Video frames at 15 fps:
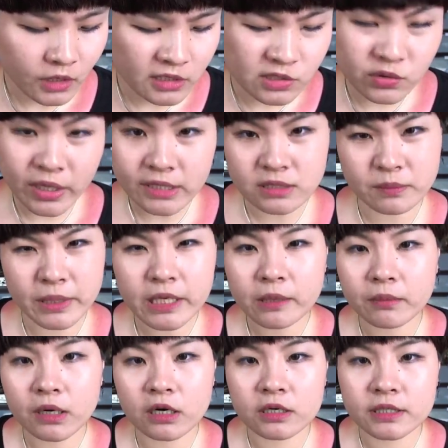So as a
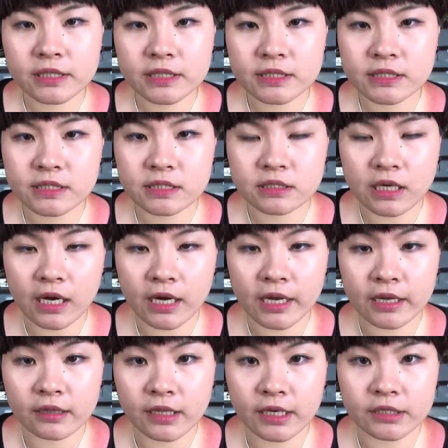makeup artist,
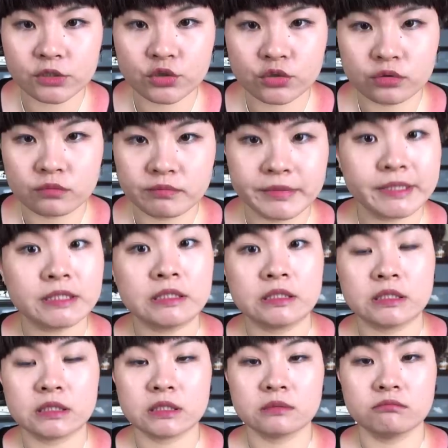I like to
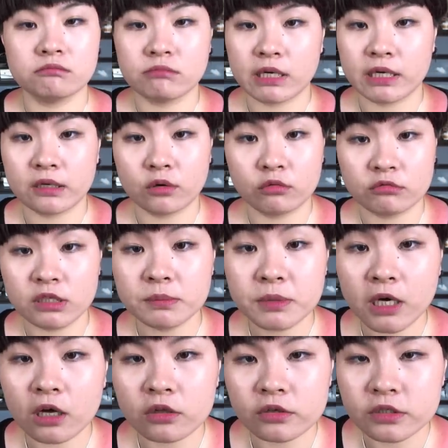mix my own lip
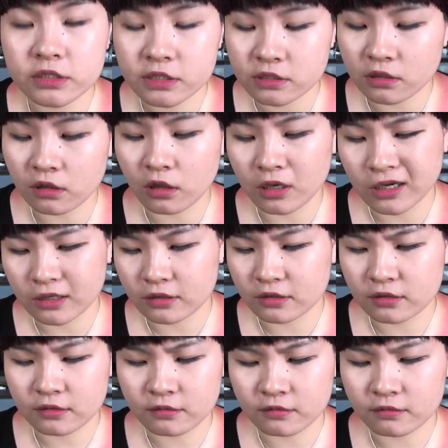colors a lot
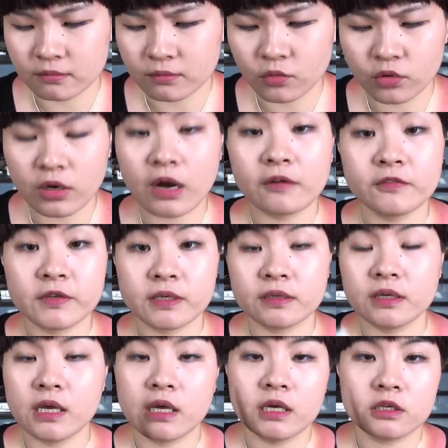more
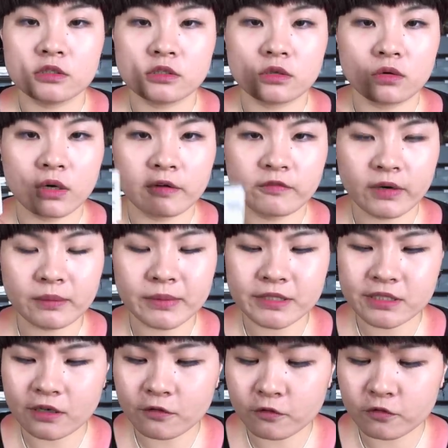often. So I find
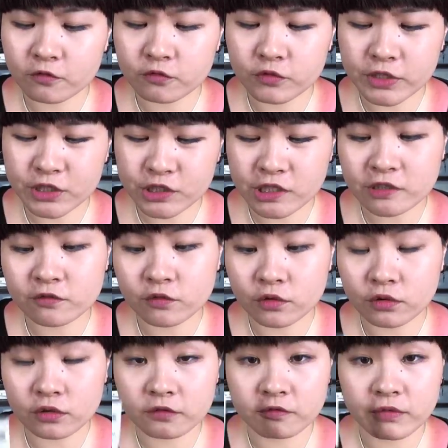myself reaching
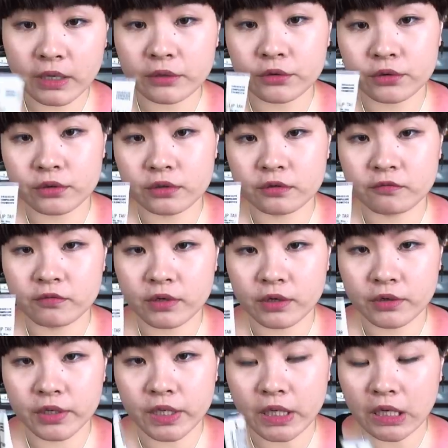for Feathered
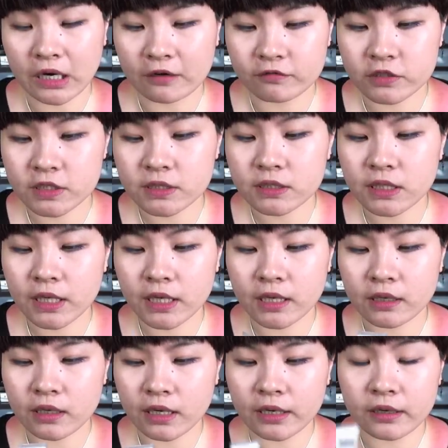very often,
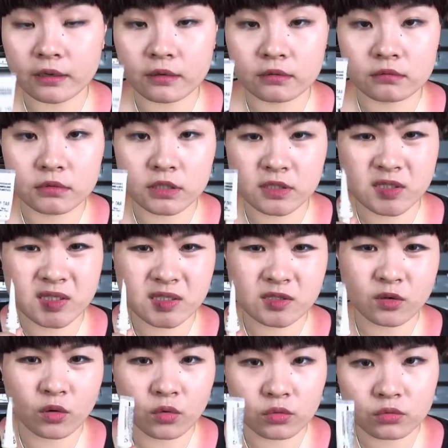and I this is the
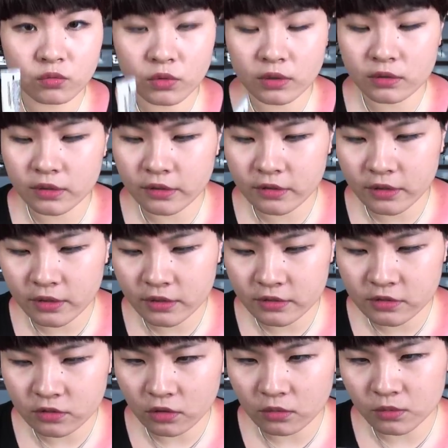old one. I think
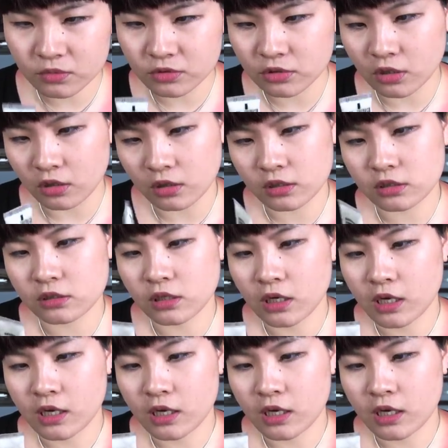it's almost gone.